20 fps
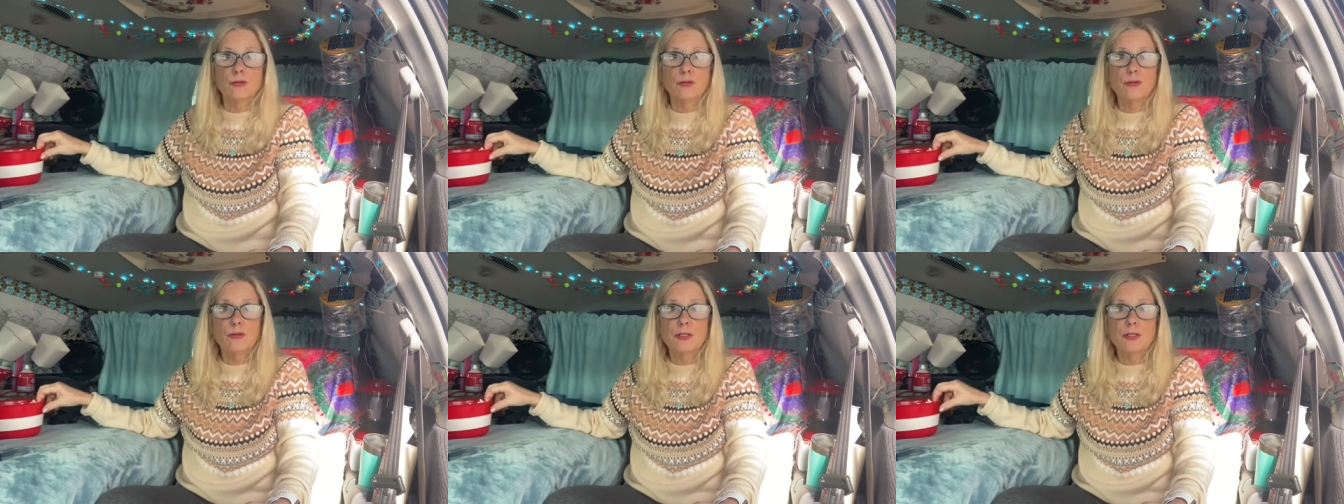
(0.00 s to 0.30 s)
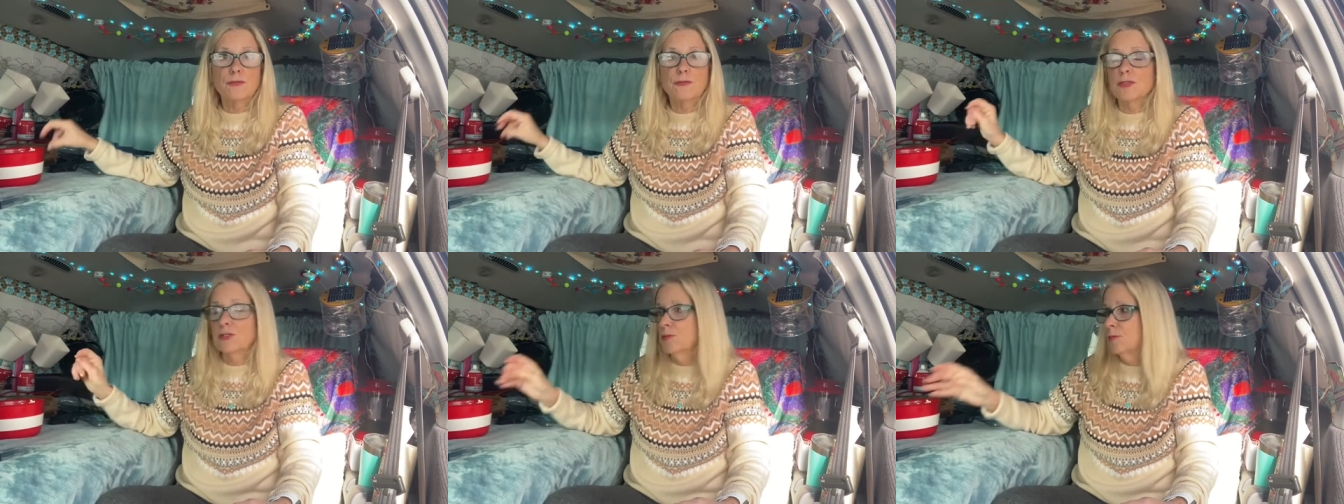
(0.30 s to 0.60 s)
early
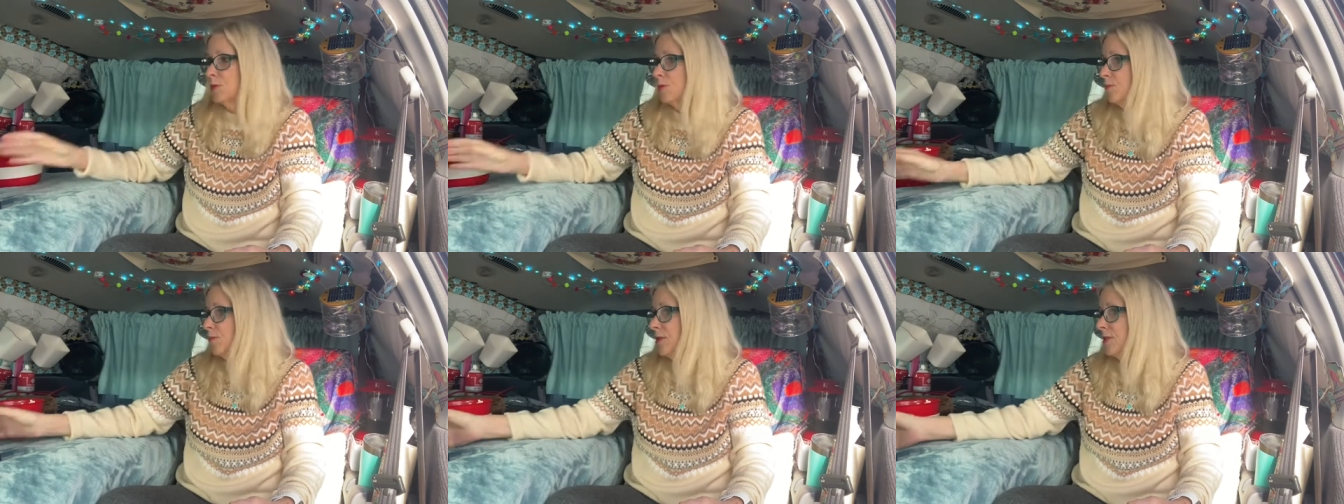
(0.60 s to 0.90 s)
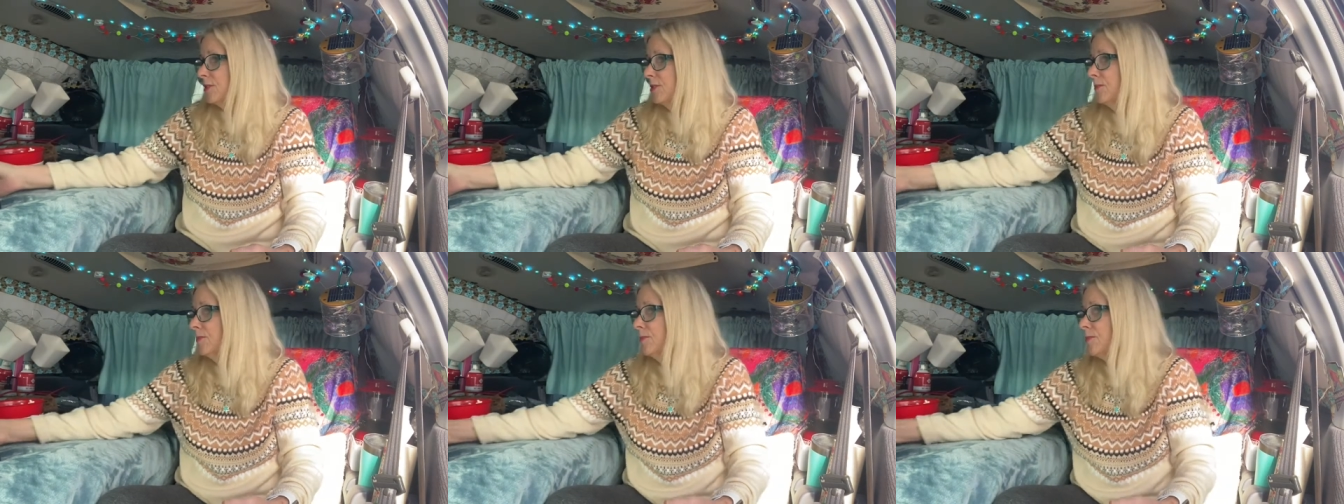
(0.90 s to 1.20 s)
Christmas
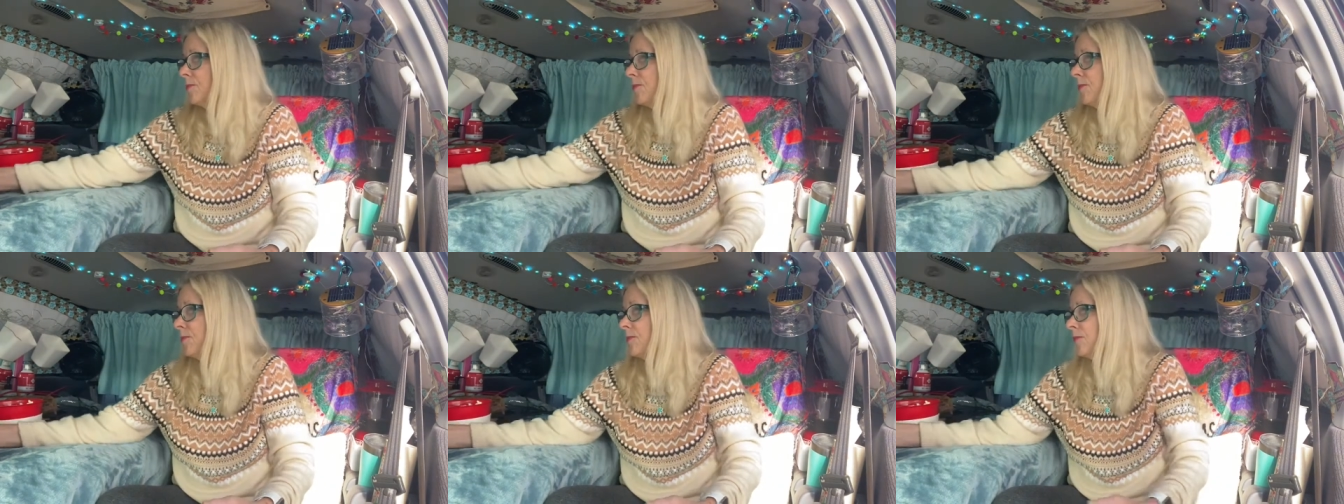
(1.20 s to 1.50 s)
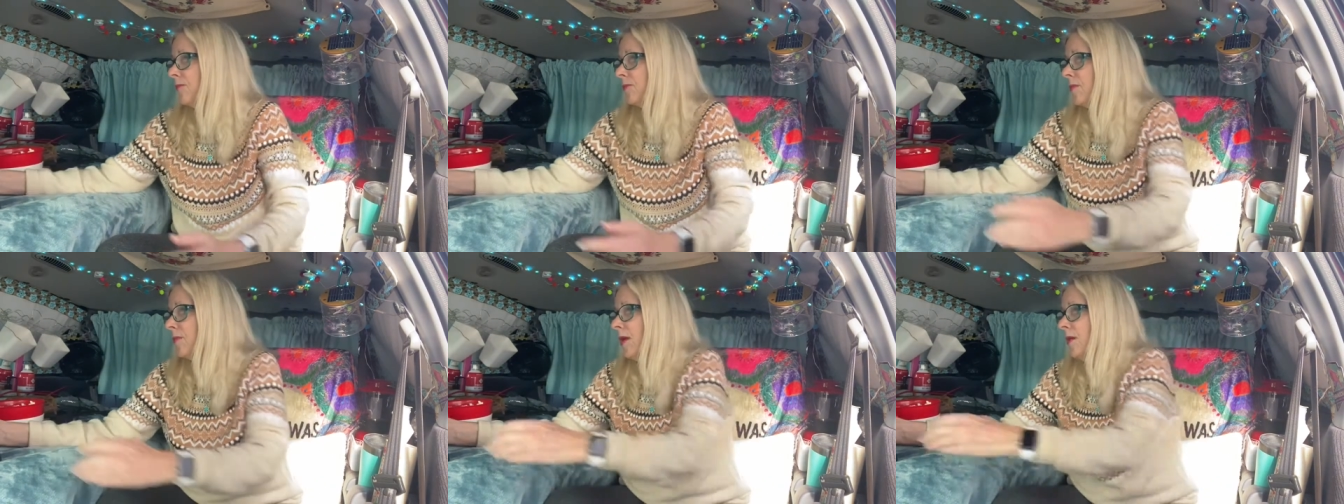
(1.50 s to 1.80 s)
present
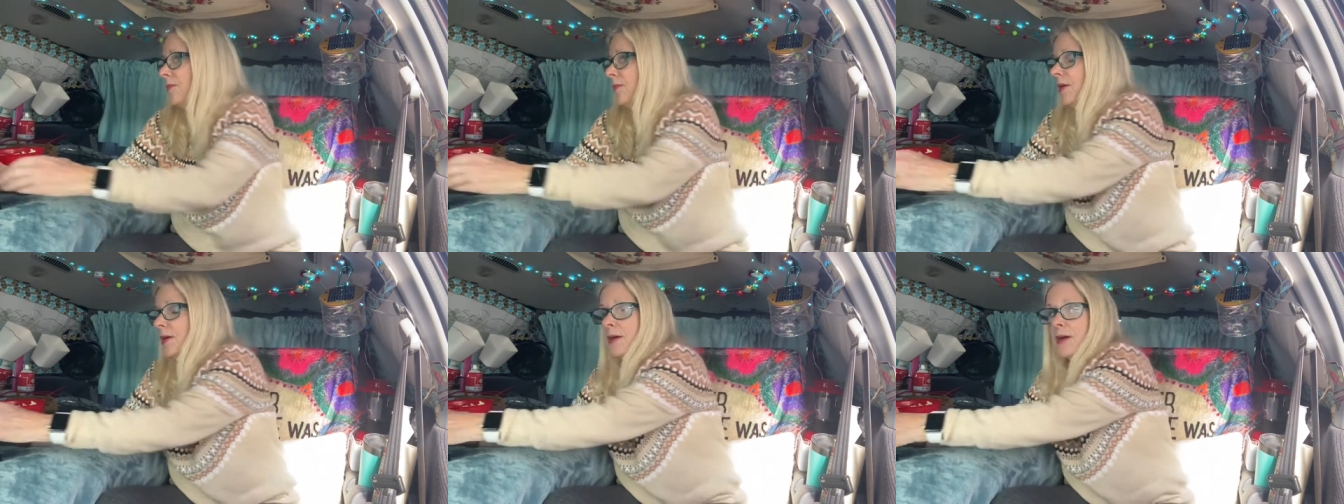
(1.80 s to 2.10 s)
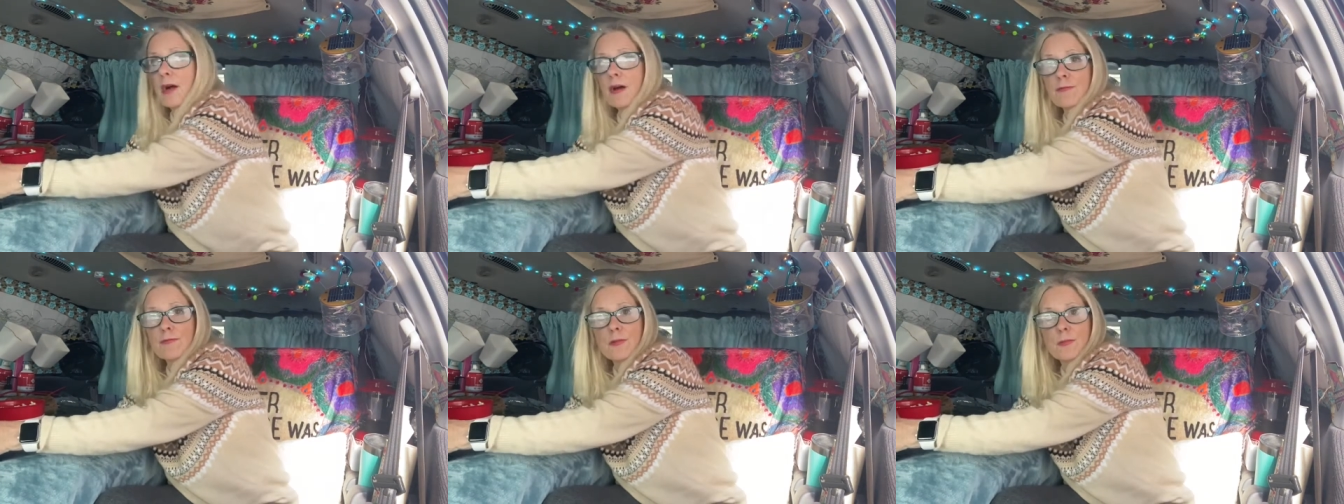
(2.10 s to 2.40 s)
that I
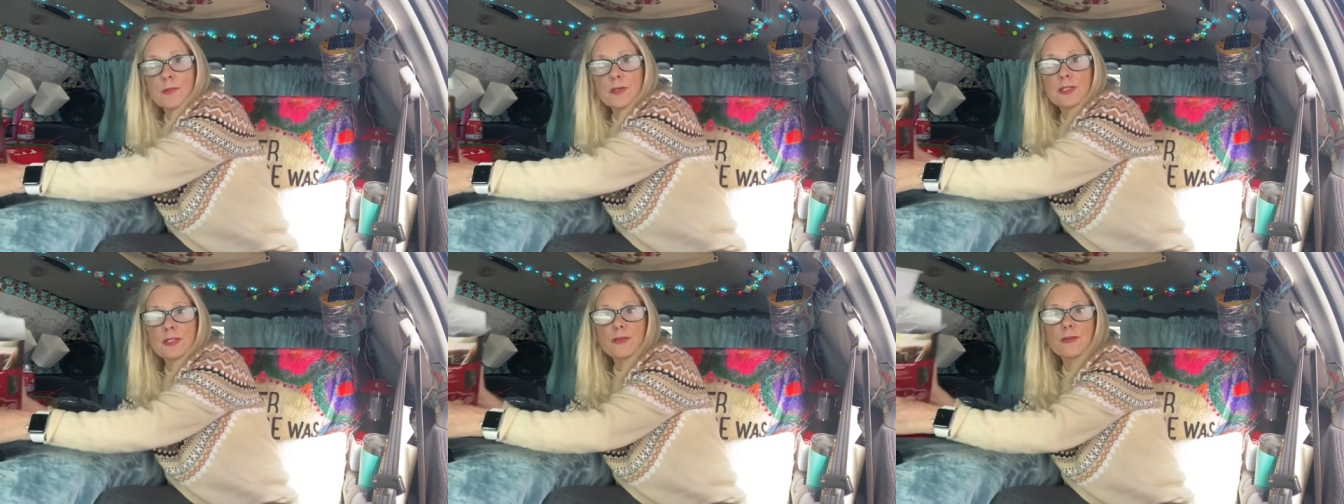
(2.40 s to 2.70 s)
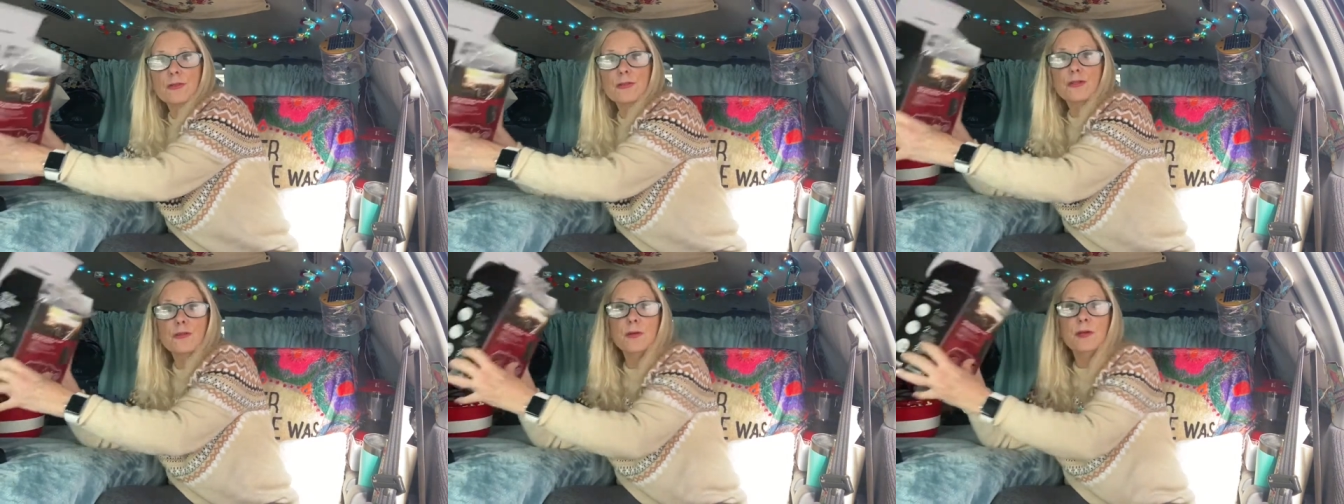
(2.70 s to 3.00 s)
got from a
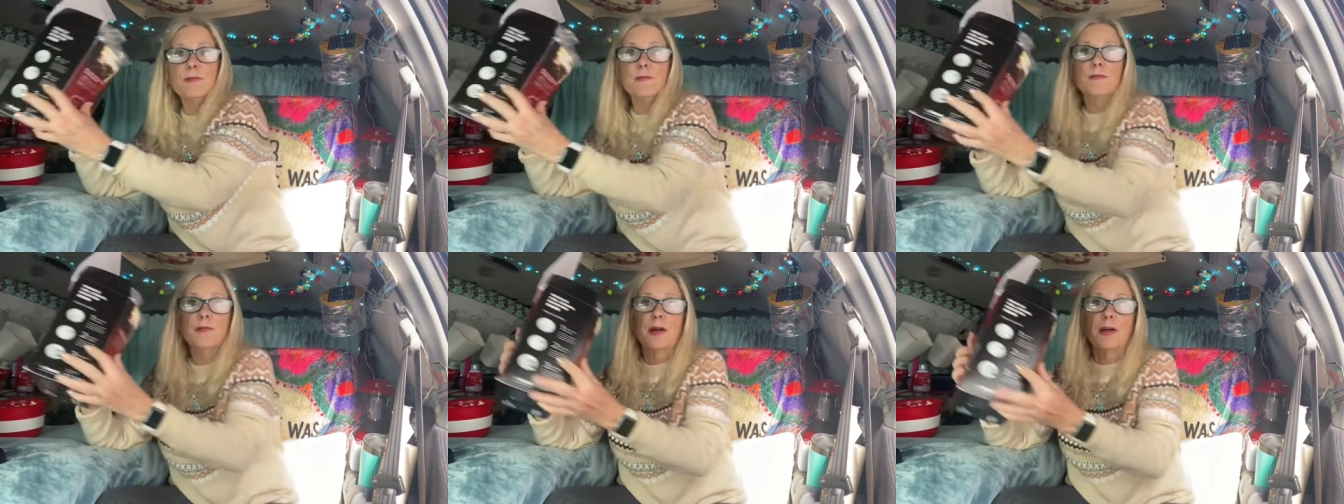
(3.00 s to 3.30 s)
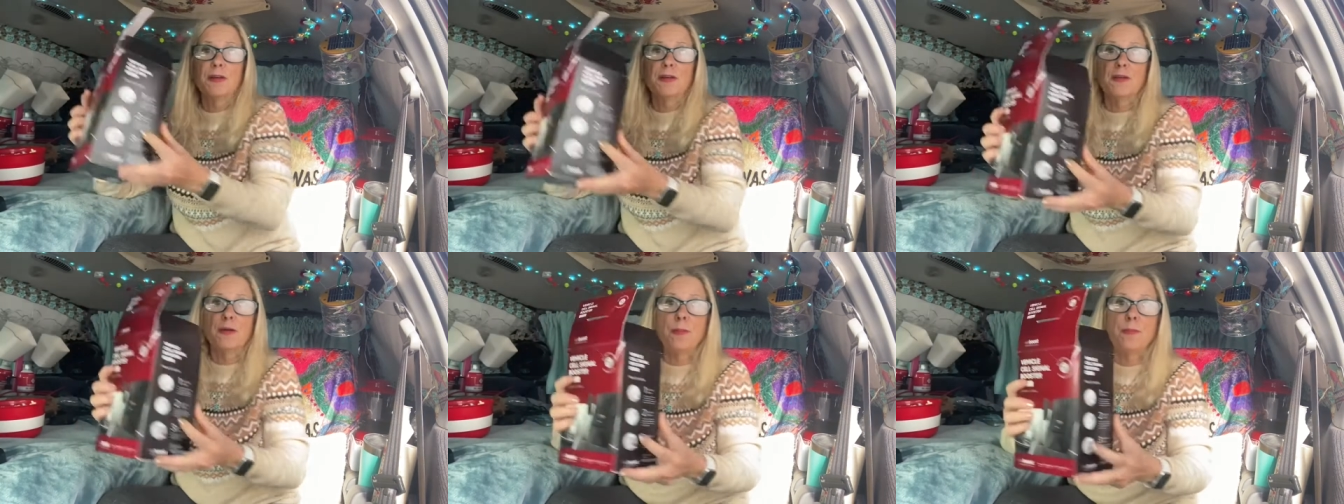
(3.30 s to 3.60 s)
dear sweet
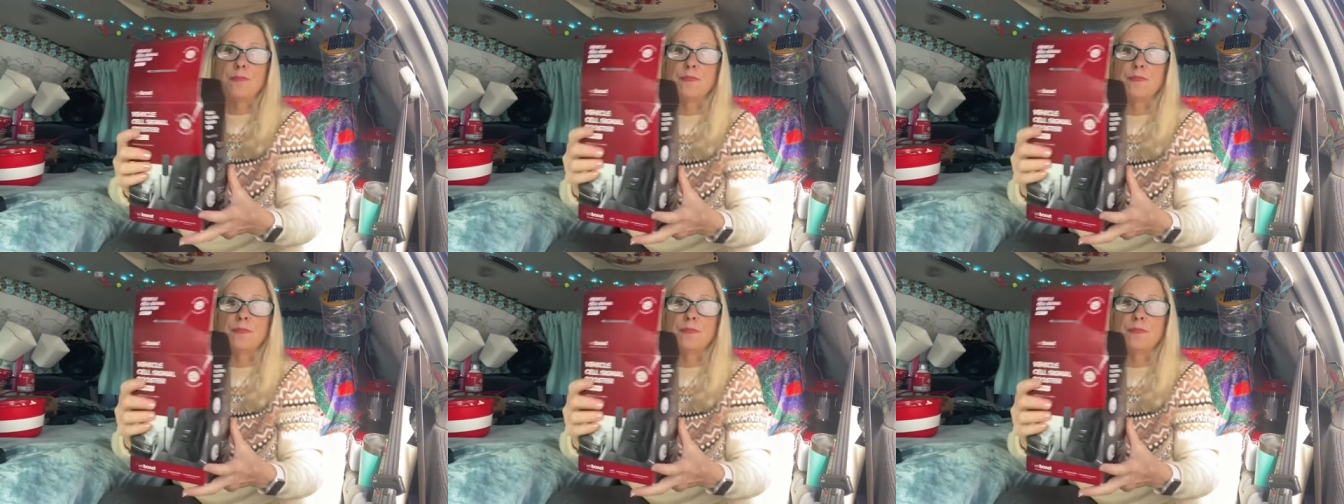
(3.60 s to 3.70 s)
friend.